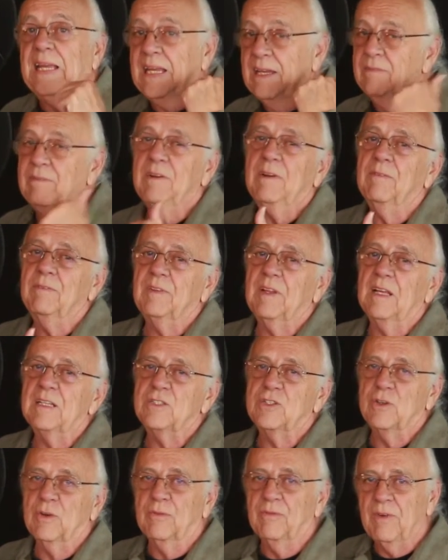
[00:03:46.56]
Even if
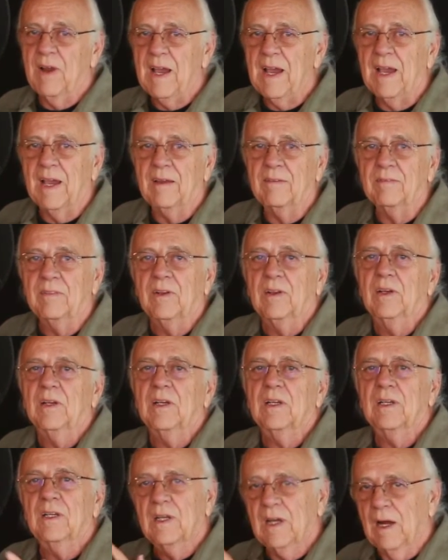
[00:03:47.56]
they survived,
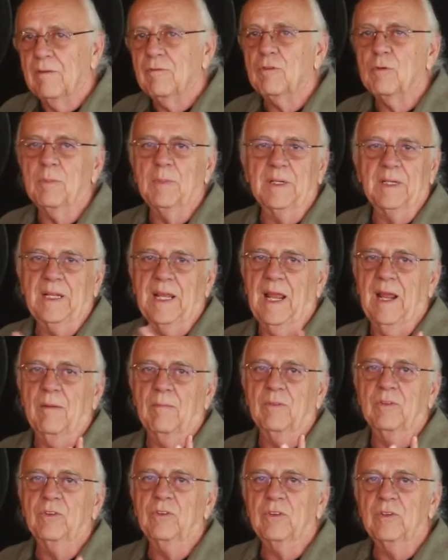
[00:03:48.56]
government
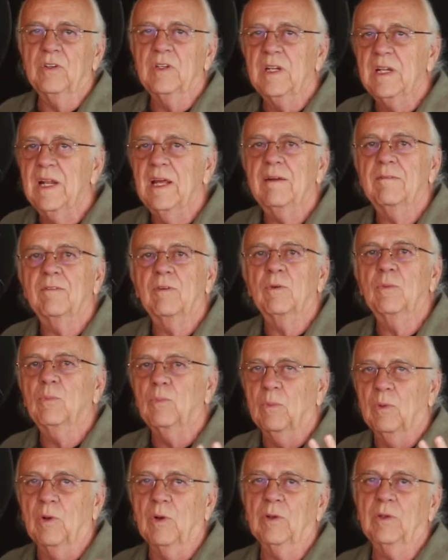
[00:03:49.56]
cameras never
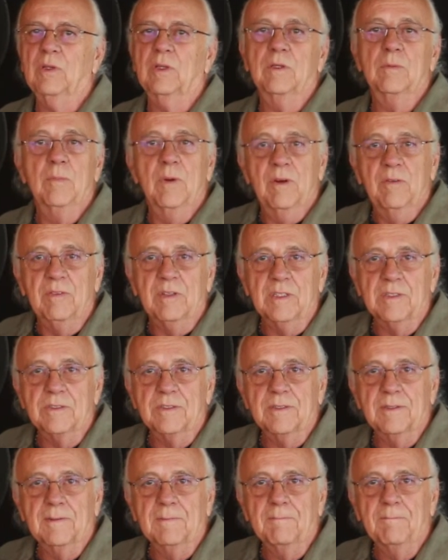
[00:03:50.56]
worked the
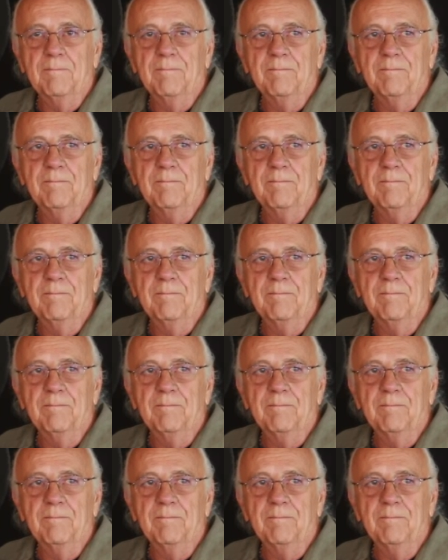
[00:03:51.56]
movies.